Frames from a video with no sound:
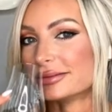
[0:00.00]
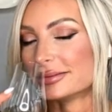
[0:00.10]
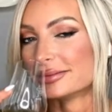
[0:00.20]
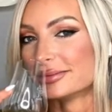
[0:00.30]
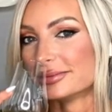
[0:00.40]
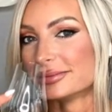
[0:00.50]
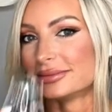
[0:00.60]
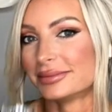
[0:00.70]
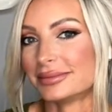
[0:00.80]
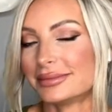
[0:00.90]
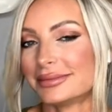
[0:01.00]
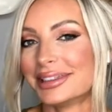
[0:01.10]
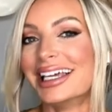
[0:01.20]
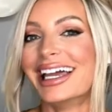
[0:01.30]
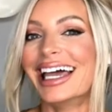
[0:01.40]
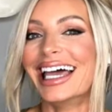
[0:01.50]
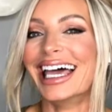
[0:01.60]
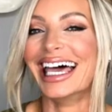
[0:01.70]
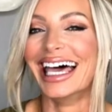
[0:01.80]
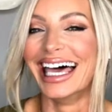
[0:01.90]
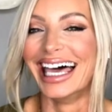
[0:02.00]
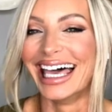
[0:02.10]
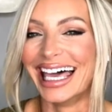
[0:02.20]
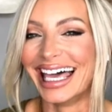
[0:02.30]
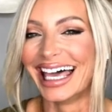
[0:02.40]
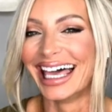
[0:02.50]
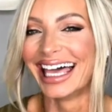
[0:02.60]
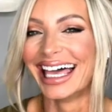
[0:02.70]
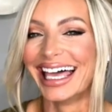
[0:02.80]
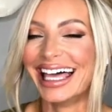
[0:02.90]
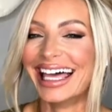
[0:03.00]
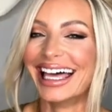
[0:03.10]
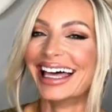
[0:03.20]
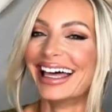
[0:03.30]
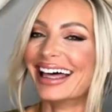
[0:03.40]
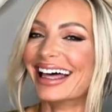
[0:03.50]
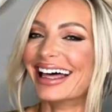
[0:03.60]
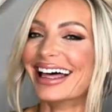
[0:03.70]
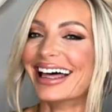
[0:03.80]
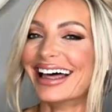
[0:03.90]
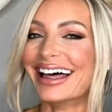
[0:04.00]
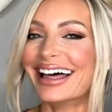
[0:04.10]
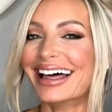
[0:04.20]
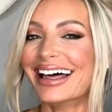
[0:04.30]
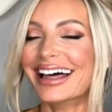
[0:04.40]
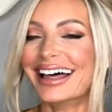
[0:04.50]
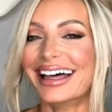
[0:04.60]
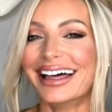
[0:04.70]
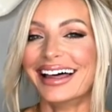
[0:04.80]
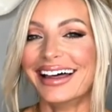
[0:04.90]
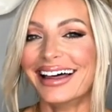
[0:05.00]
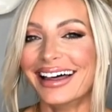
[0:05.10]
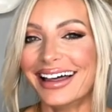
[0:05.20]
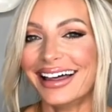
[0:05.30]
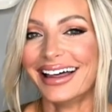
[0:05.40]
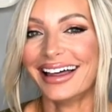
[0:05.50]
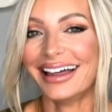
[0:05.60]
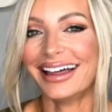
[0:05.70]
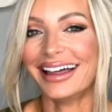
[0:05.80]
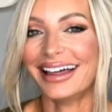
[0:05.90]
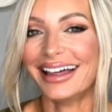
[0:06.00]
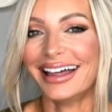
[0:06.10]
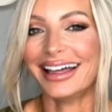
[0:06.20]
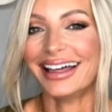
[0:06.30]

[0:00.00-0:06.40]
(silent)